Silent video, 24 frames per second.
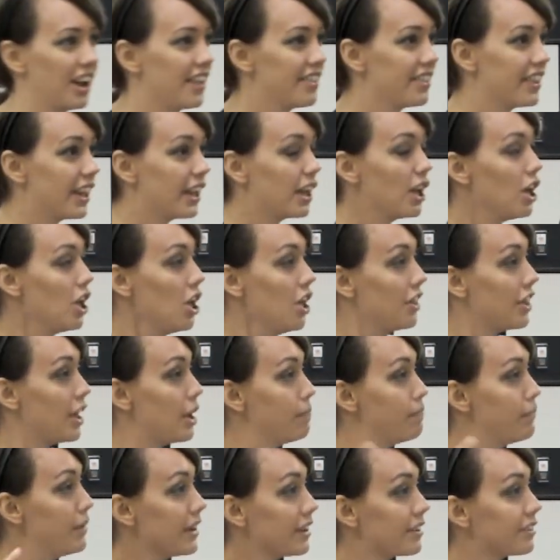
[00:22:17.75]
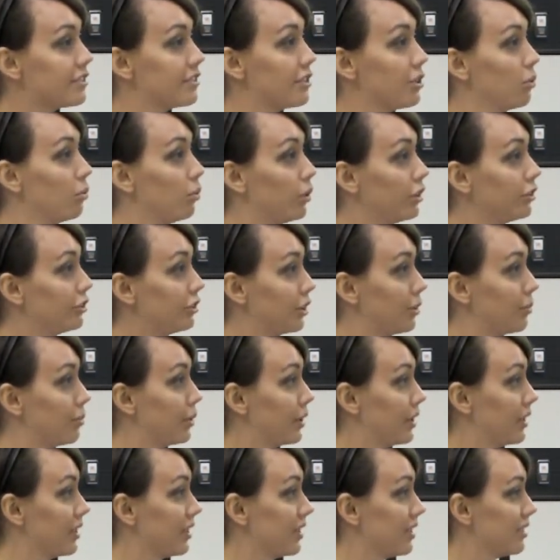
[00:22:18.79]
And they mix their worship.
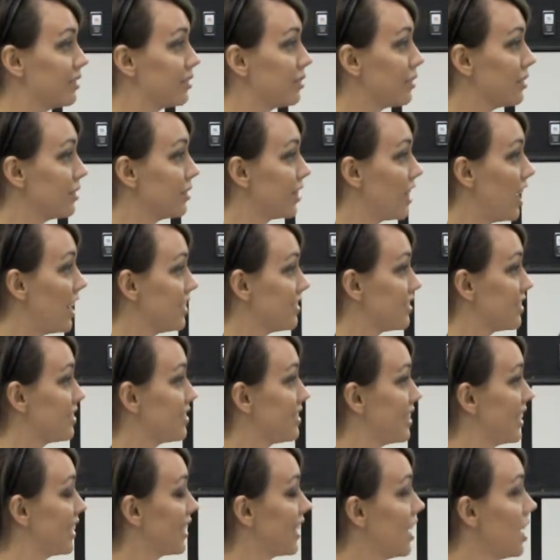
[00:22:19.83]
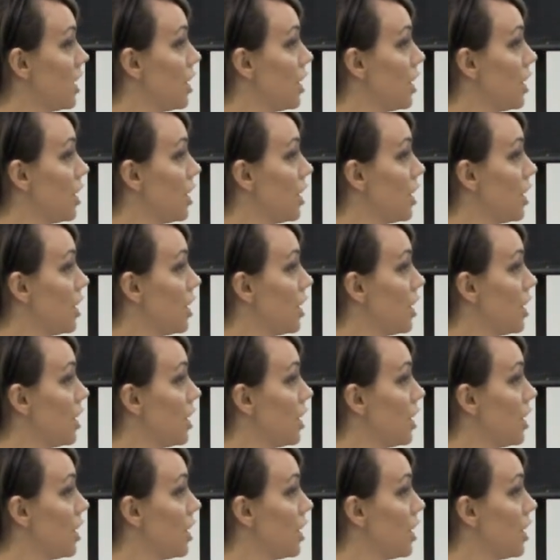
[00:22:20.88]
So they're not just